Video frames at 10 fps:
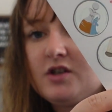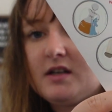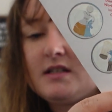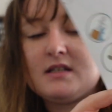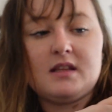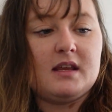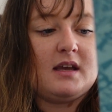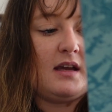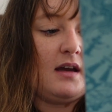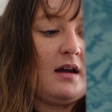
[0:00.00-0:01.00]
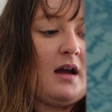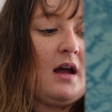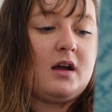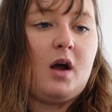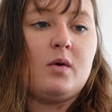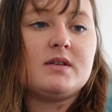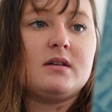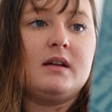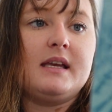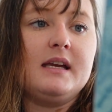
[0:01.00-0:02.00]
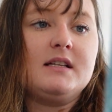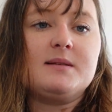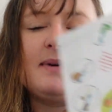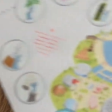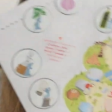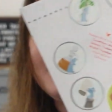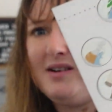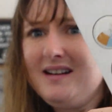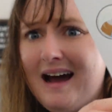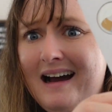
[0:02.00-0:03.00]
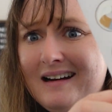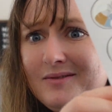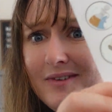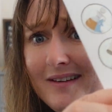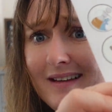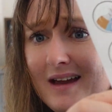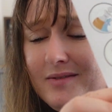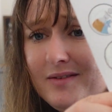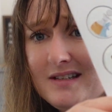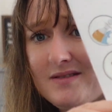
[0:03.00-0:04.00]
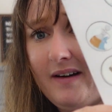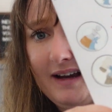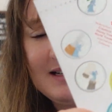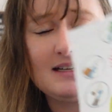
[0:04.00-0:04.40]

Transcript: just the Coastal Eats because we could not, for the life of us, find